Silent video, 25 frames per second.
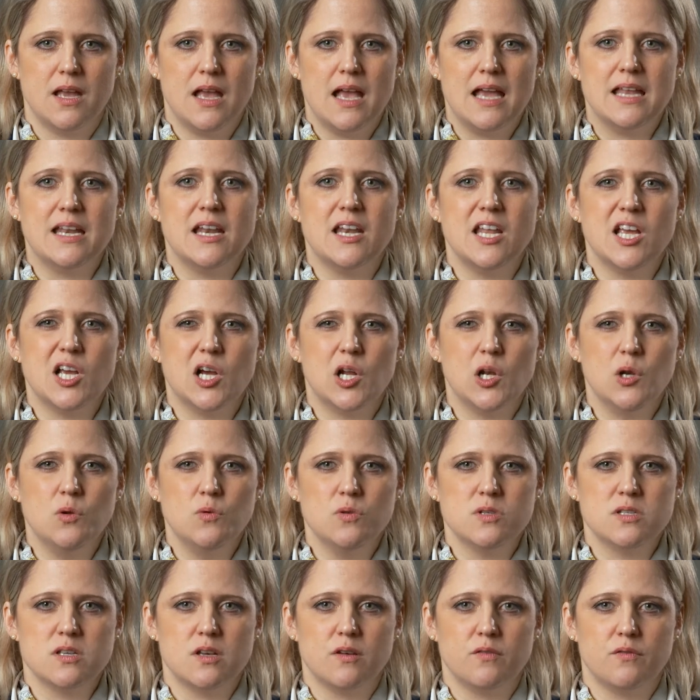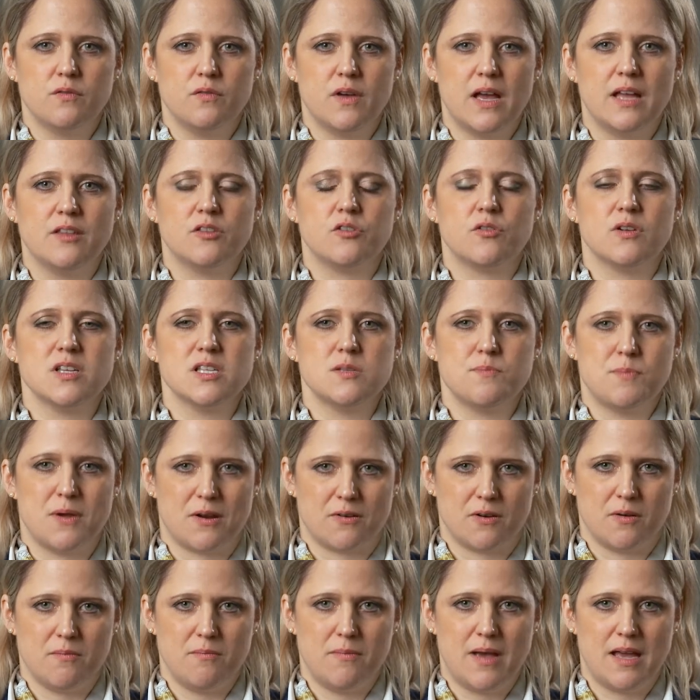in an inclusive and
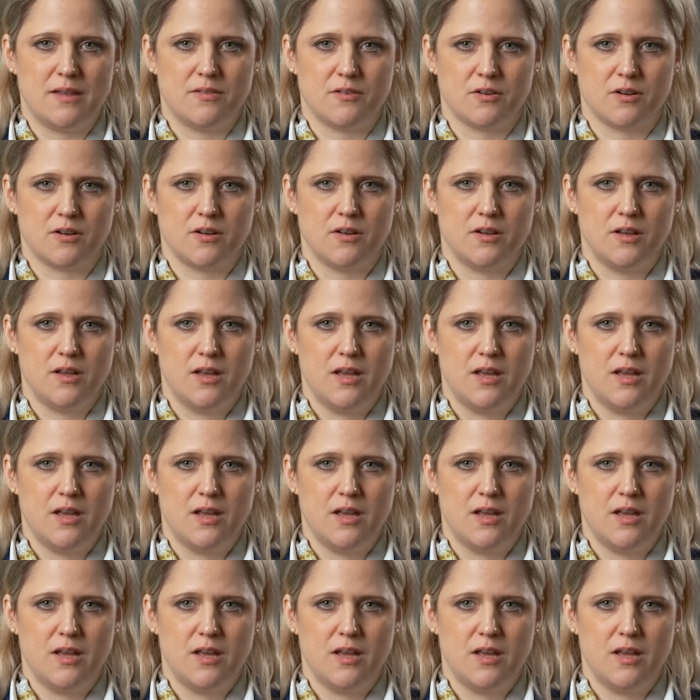transparent manner,